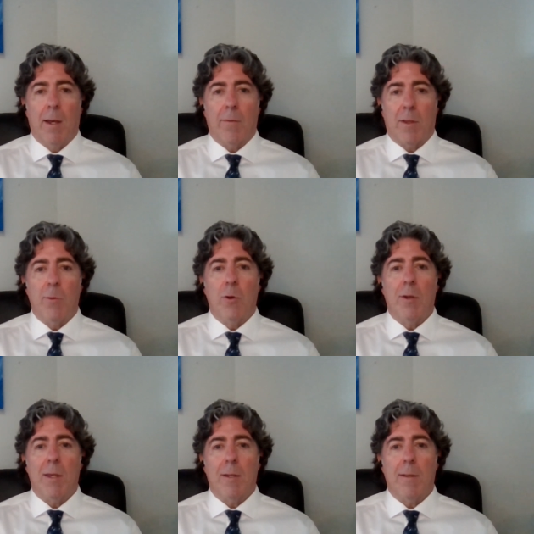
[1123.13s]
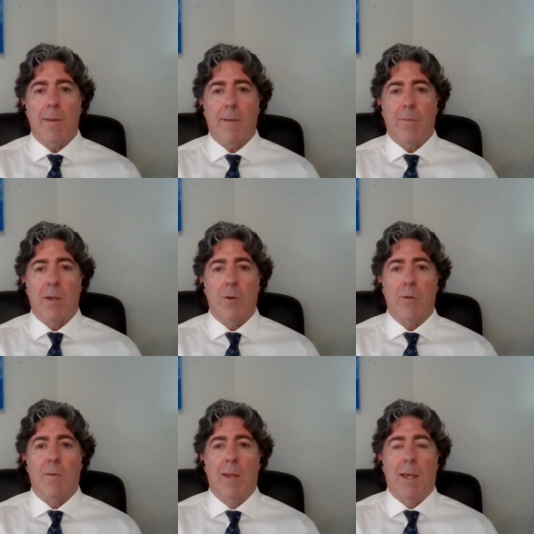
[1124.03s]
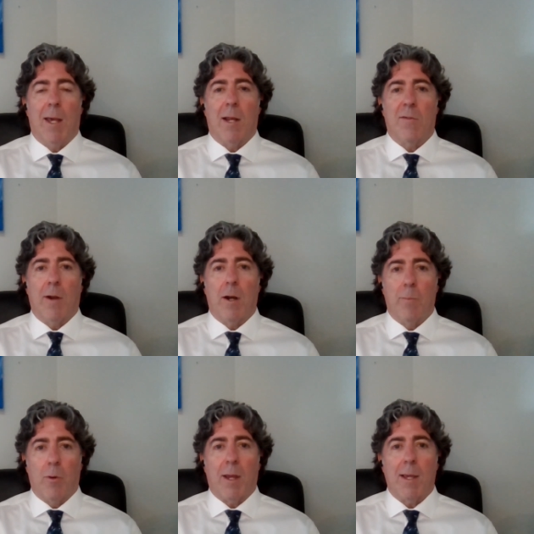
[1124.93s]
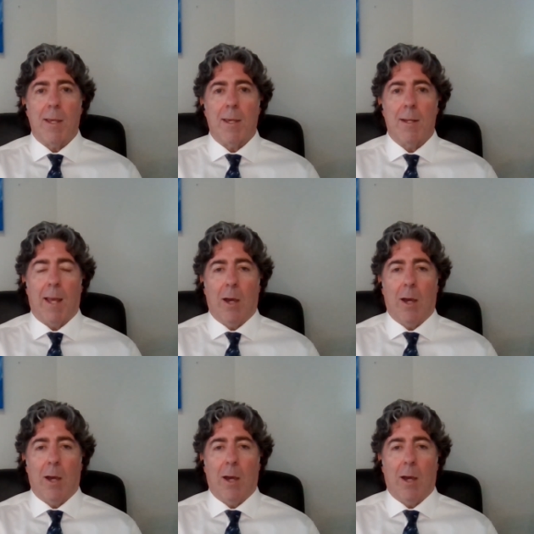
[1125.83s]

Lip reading: of the community and of the offenders, and I started bringing in